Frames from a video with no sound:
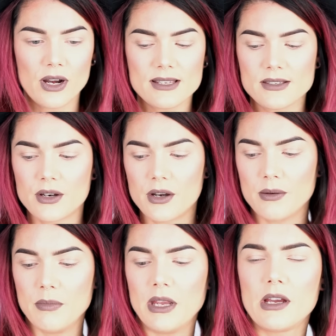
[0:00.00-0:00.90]
I
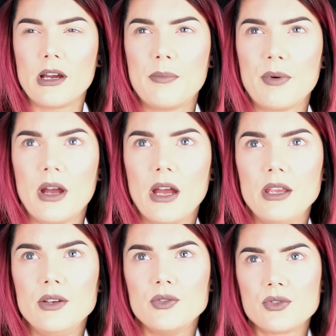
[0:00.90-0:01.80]
started makeup, I
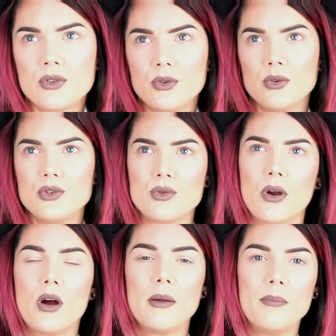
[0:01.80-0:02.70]
used to
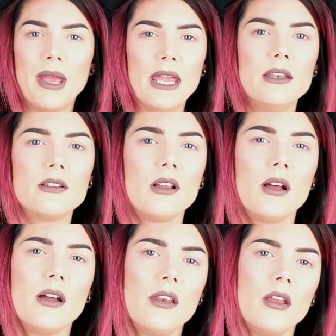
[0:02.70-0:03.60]
draw and paint a
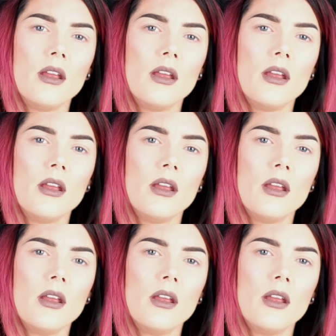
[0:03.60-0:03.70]
lot,